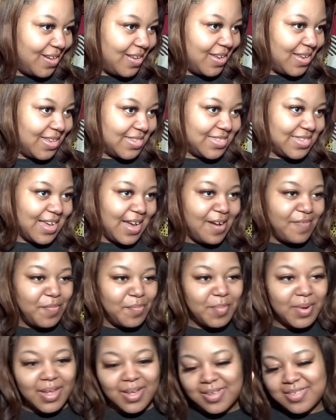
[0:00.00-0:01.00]
aside
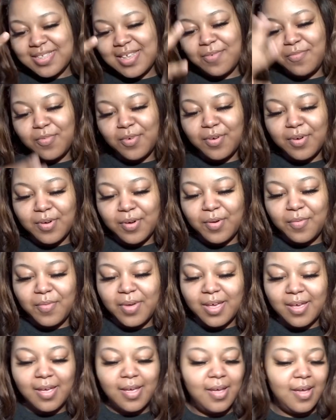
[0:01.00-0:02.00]
from that because that will go
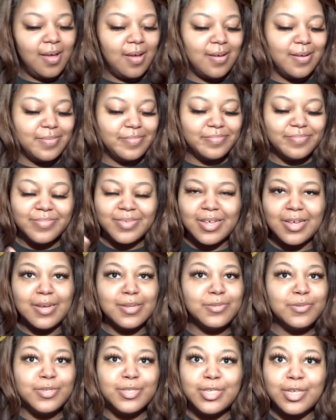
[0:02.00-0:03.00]
away um
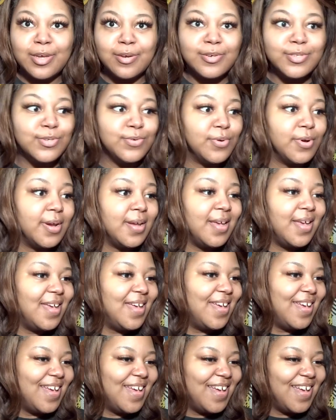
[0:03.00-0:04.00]
comes with the territory
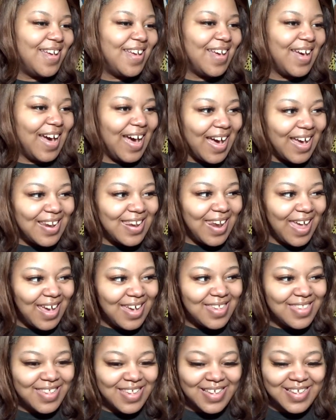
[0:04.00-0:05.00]
I
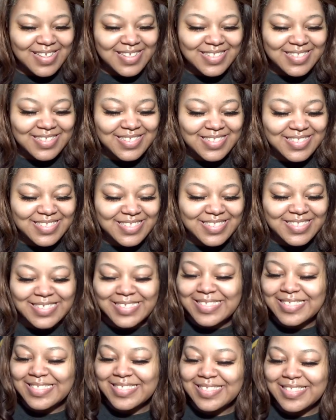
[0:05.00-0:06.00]
like this
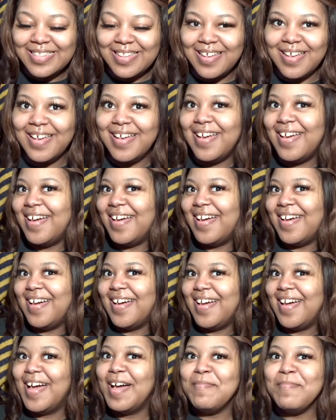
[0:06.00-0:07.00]

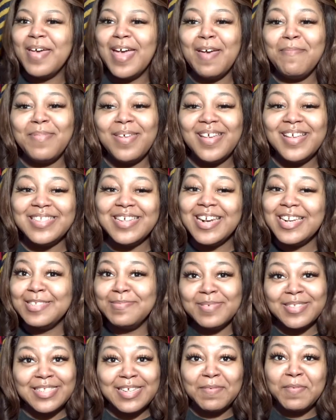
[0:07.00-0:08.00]
I'm happy because I just
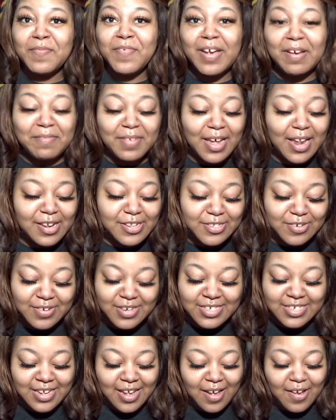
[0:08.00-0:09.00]
spent $75 on
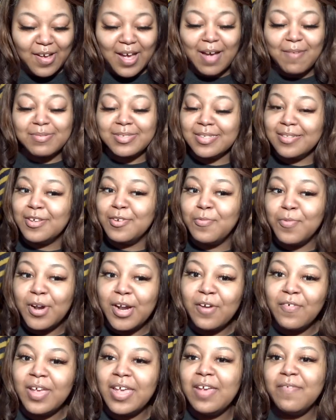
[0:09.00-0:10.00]
this y'all I was a little
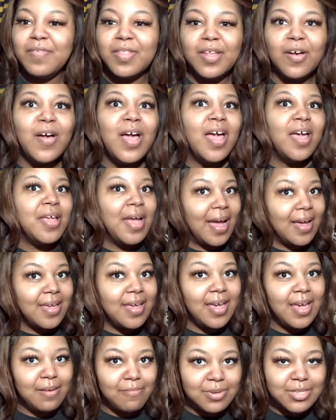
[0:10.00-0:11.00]
worried even though I
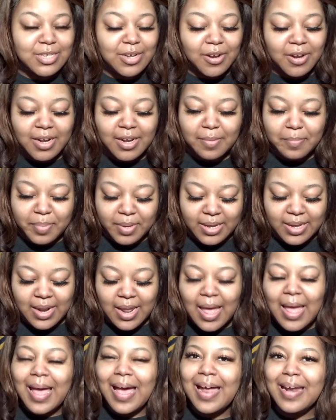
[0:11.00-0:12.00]
can return it but
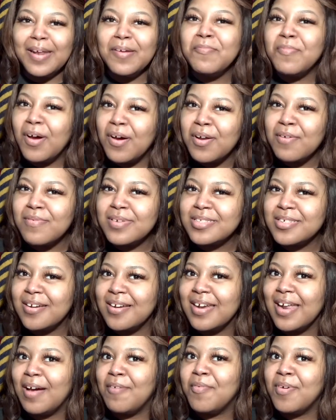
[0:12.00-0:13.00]
I didn't want to
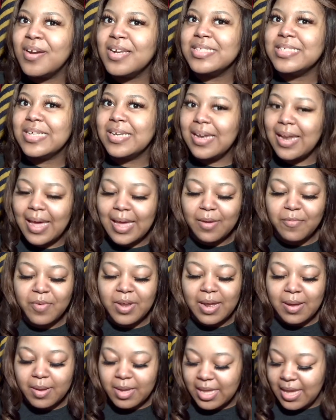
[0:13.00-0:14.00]
return it I wanted to like what
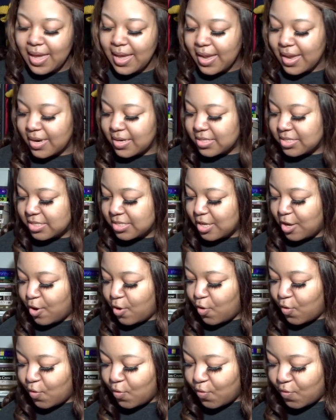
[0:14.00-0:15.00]
I got
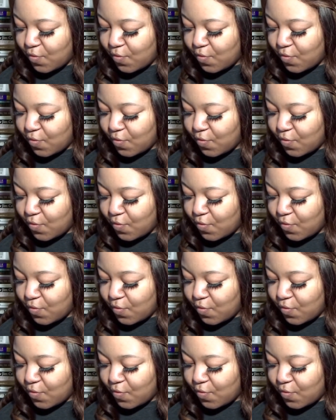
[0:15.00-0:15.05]
so